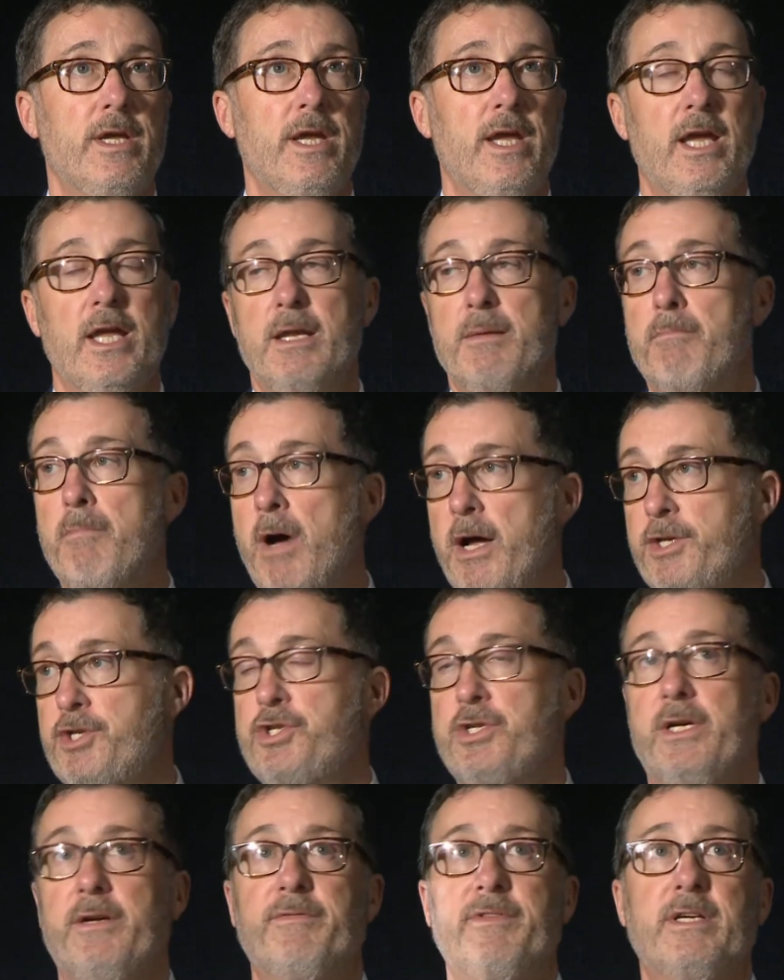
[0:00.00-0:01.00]
in
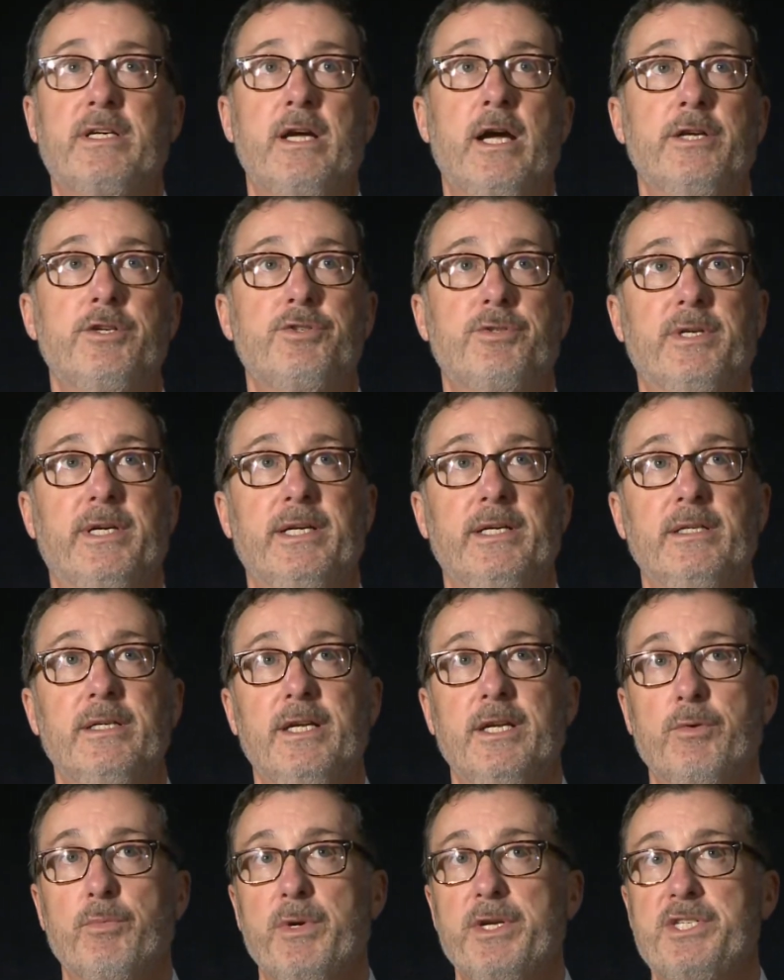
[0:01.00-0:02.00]
much of the country
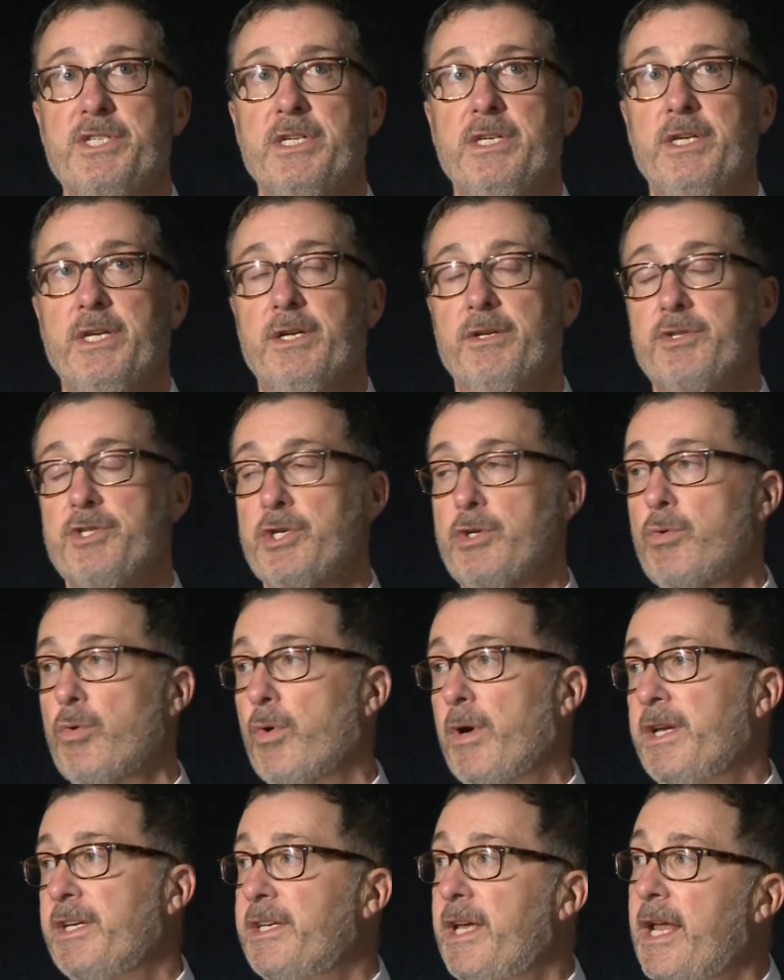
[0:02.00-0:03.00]
in recent years,
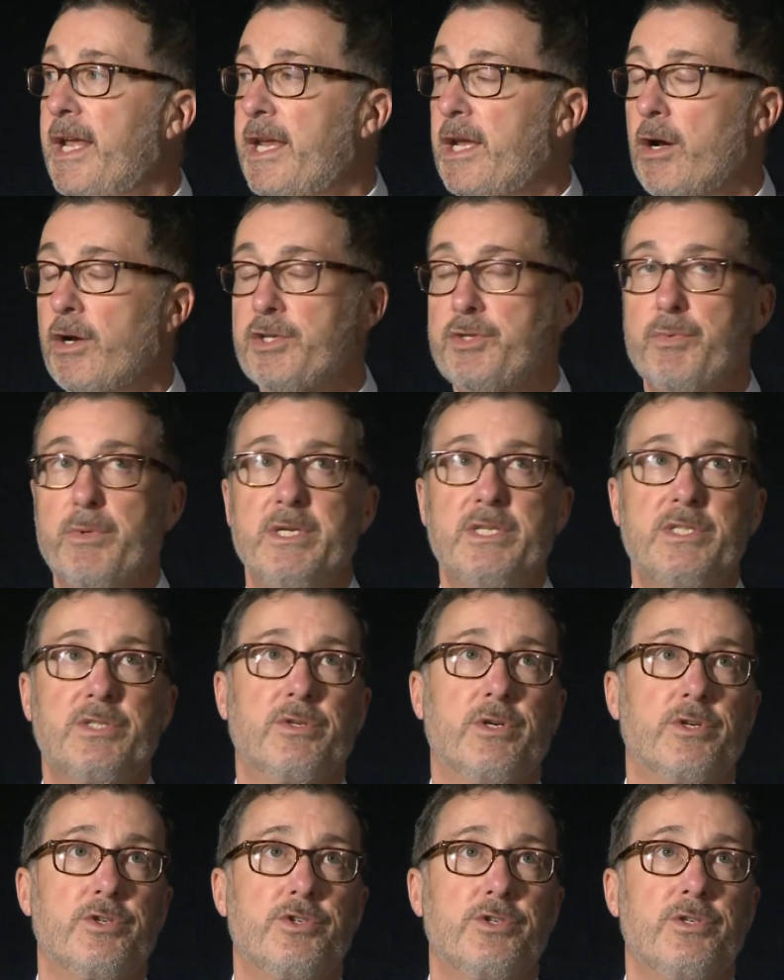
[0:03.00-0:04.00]
according to NAR's
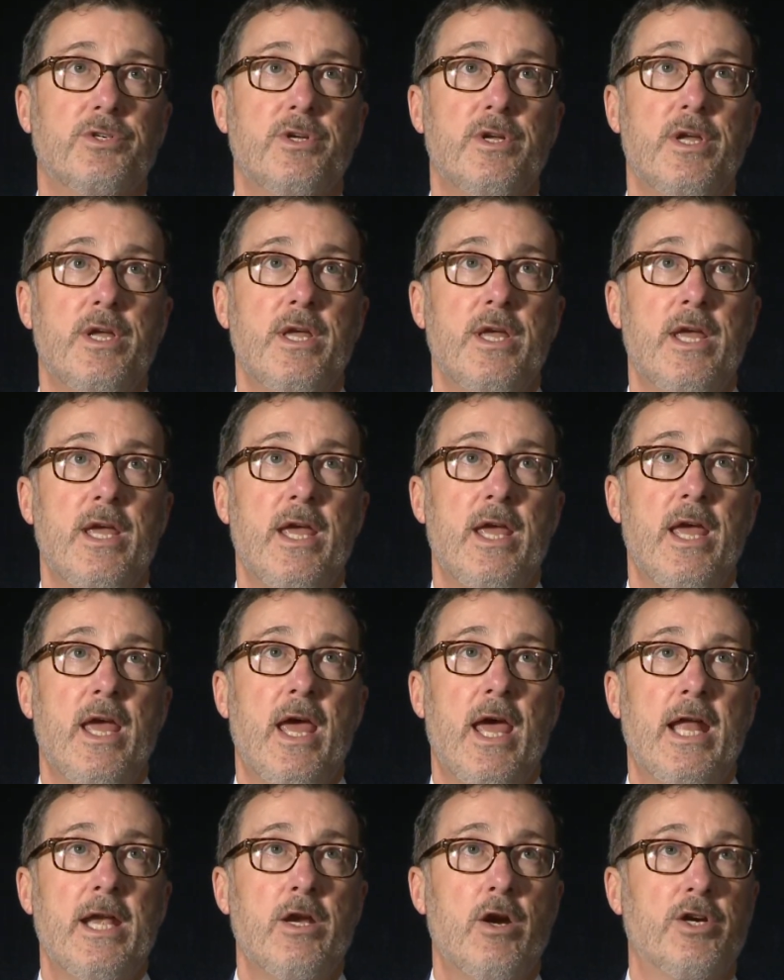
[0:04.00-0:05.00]
research.
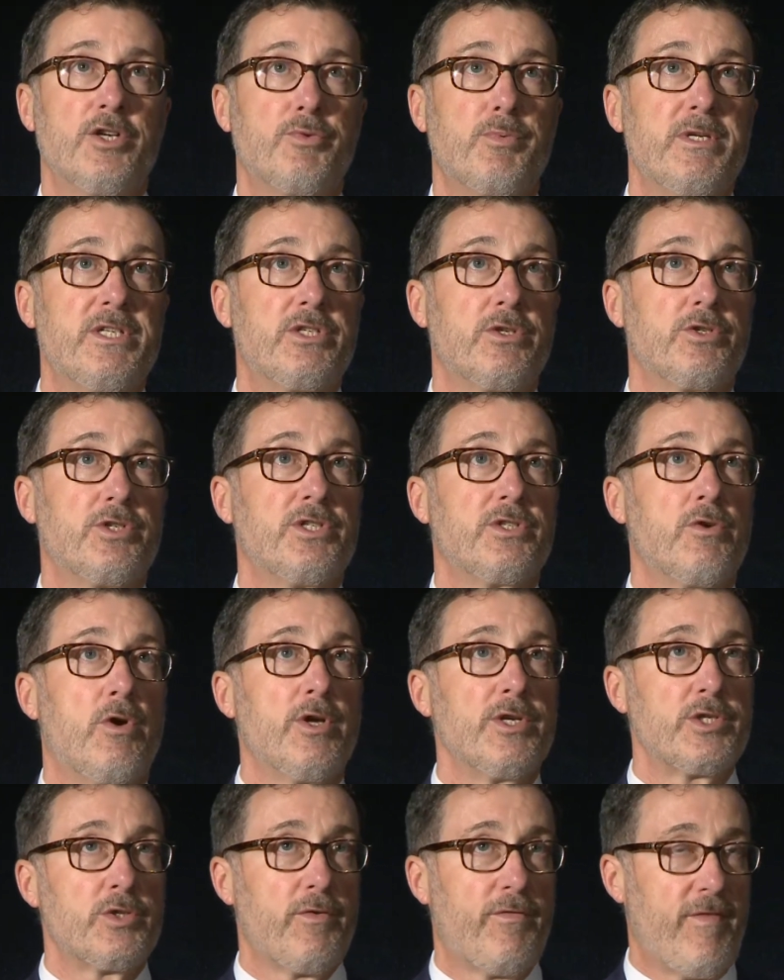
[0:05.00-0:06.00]
NAR's research has
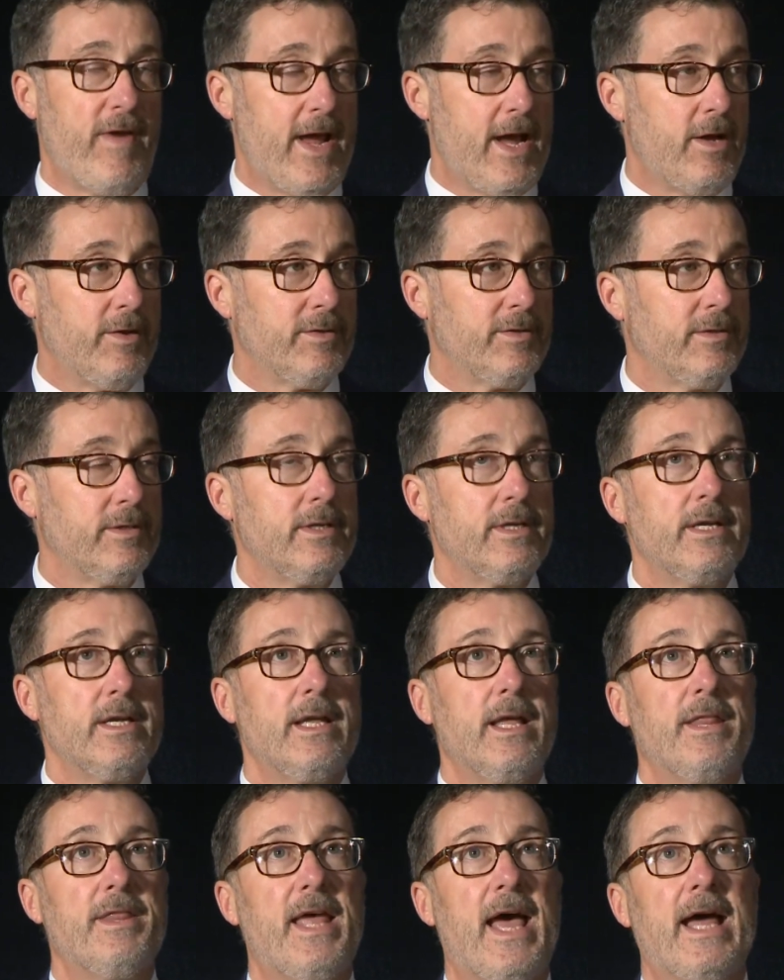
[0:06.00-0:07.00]
also found
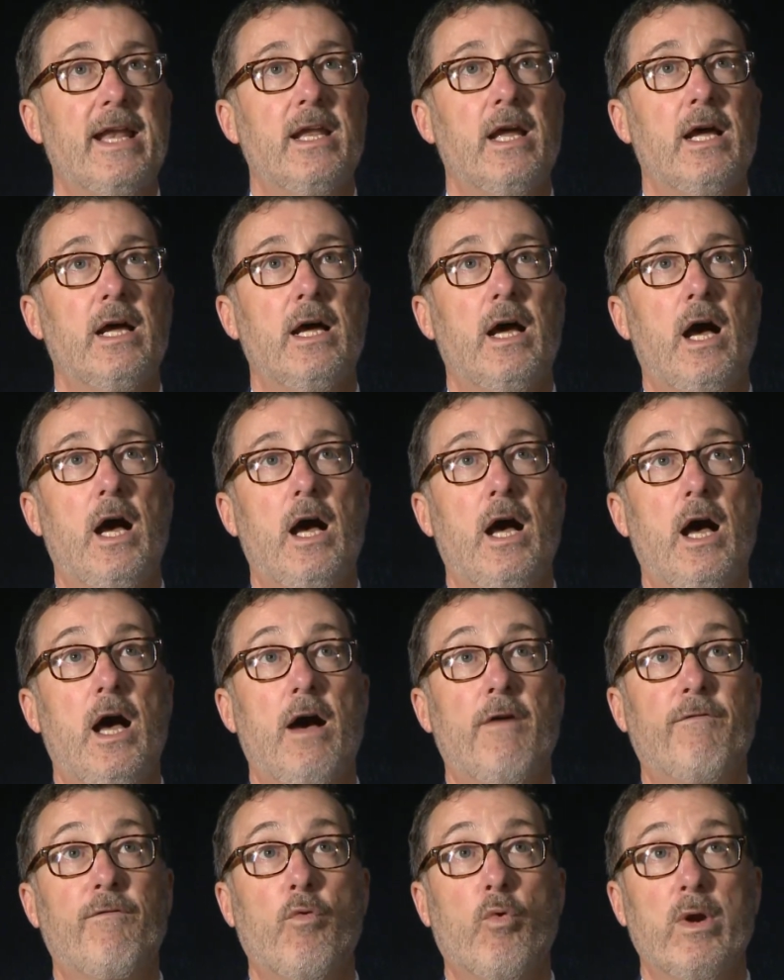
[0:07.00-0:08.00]
that
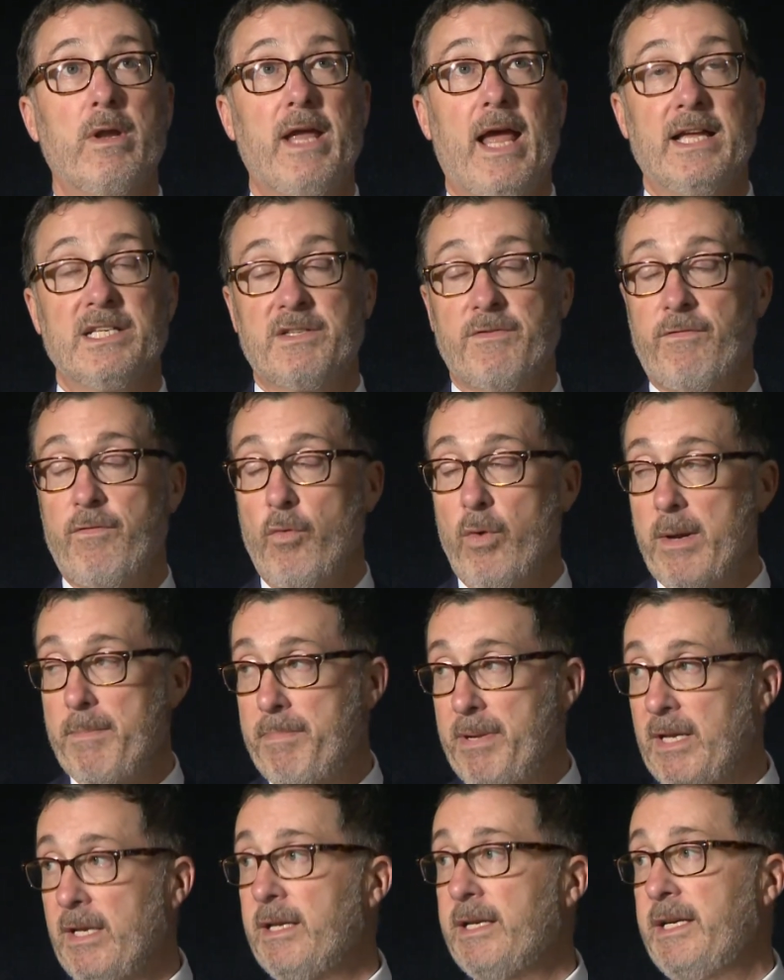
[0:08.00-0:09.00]
as
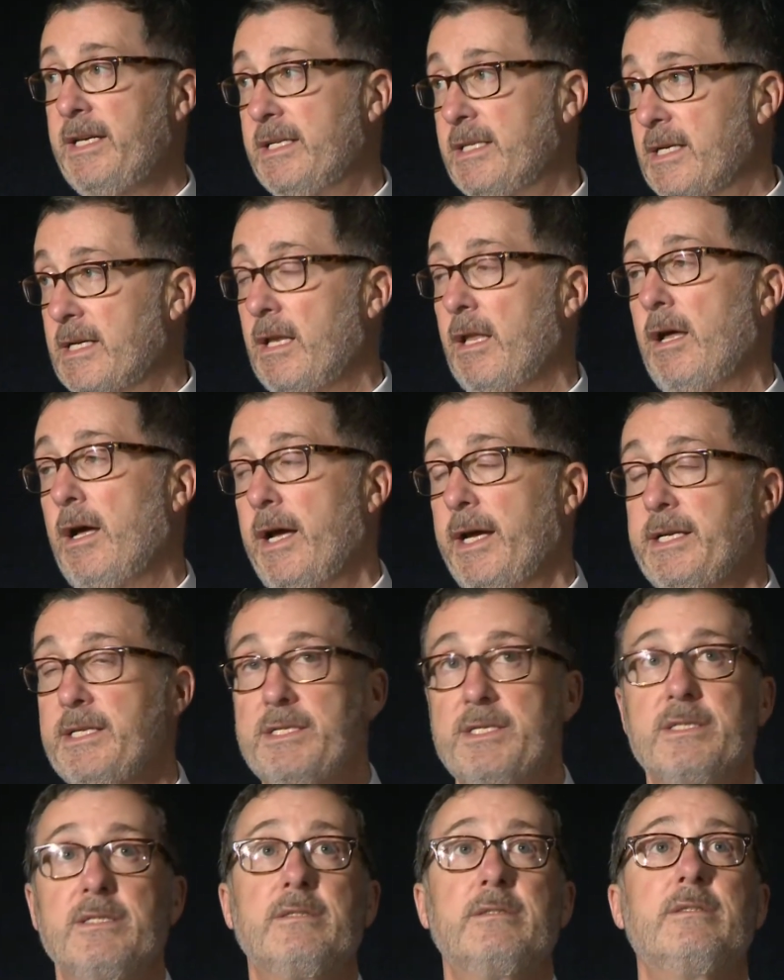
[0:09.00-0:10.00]
affordability
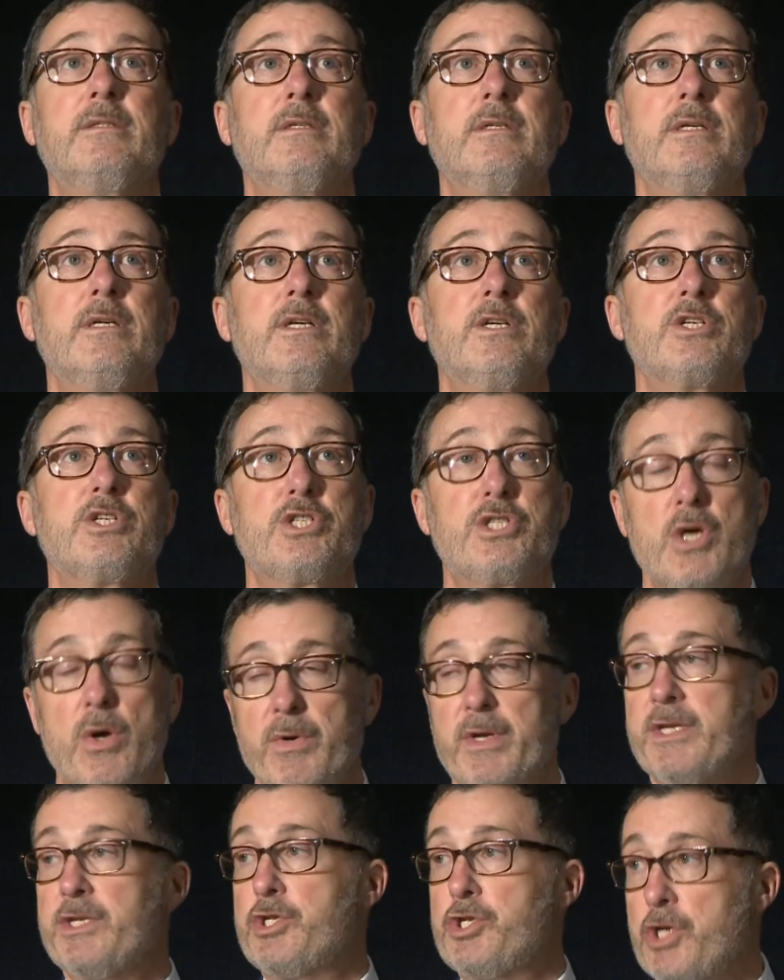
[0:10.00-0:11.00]
declines, so
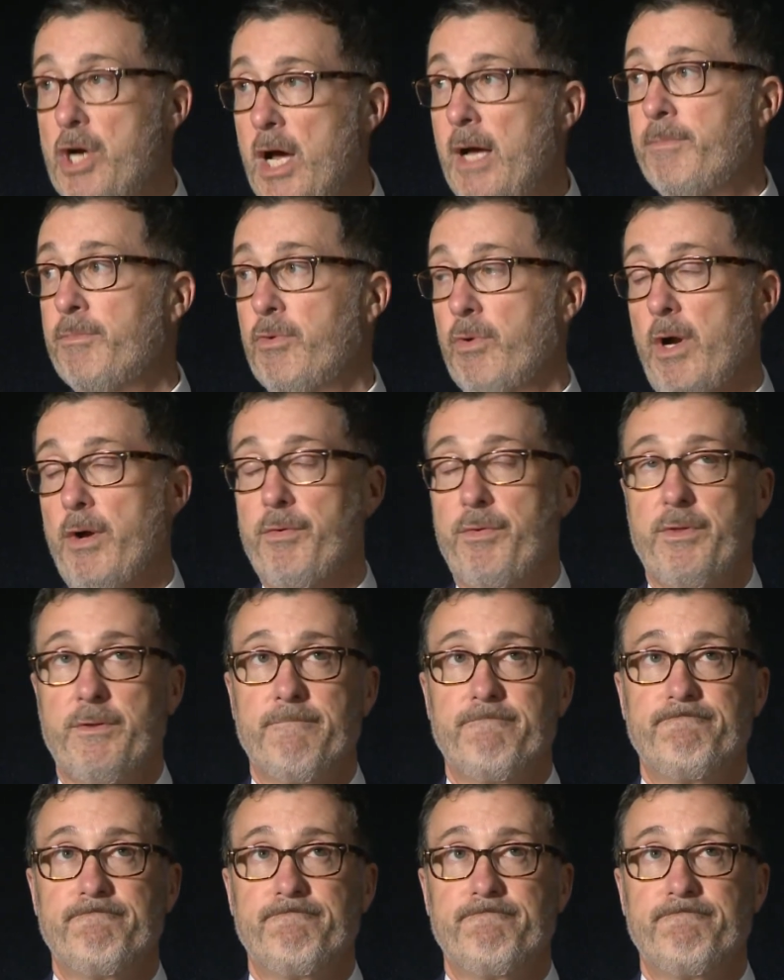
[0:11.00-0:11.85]
does job growth.